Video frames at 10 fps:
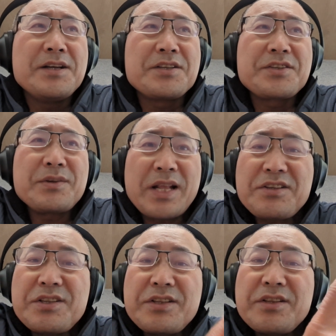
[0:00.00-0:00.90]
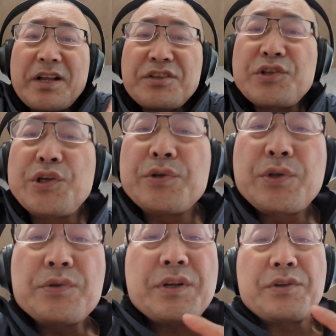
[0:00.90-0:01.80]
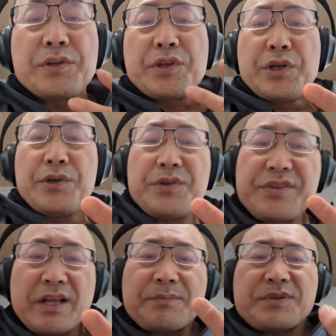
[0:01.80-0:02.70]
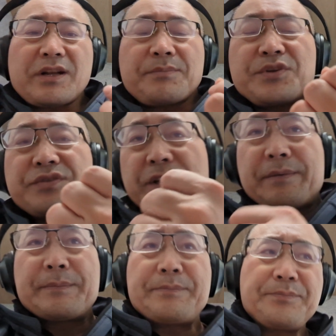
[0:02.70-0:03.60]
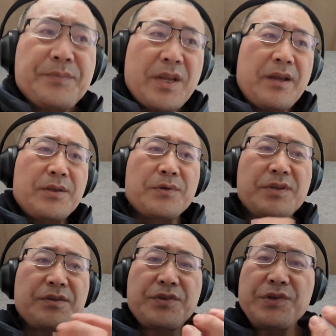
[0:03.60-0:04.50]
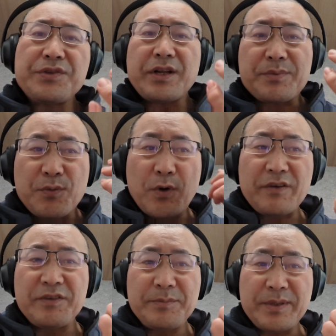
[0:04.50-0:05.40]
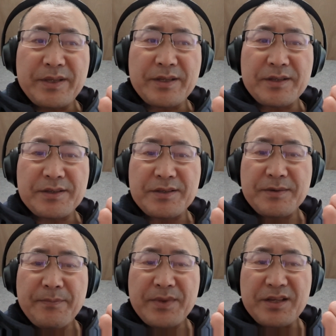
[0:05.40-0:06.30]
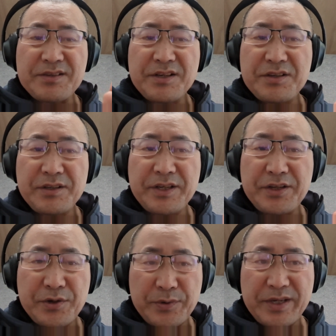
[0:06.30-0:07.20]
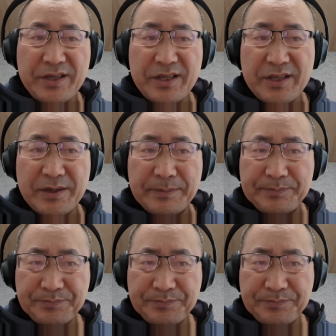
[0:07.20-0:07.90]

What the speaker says: so that's two. Those are the 2 setups that I'm using. Okay, those are the 2 setups, and one of them is essentially doing the